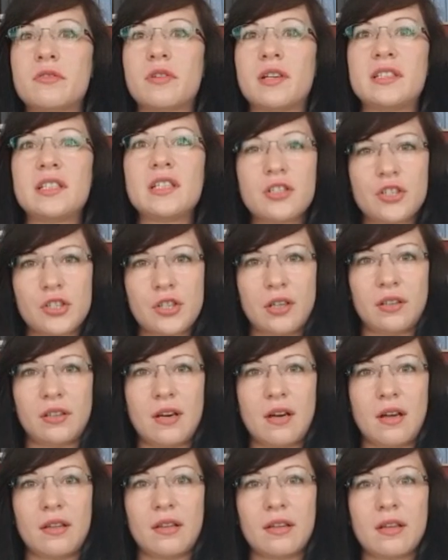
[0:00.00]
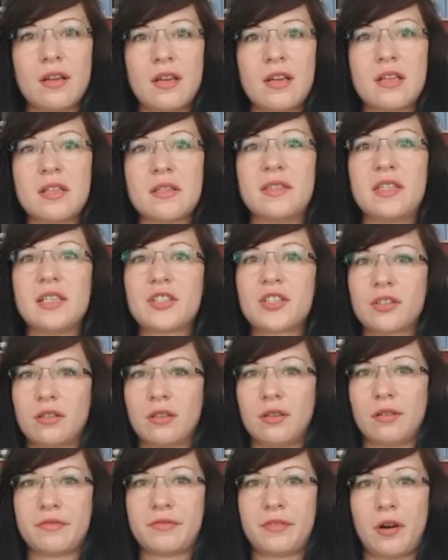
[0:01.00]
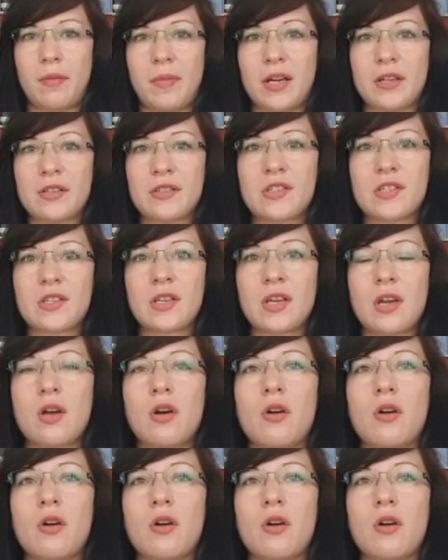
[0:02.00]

traditional digital formats,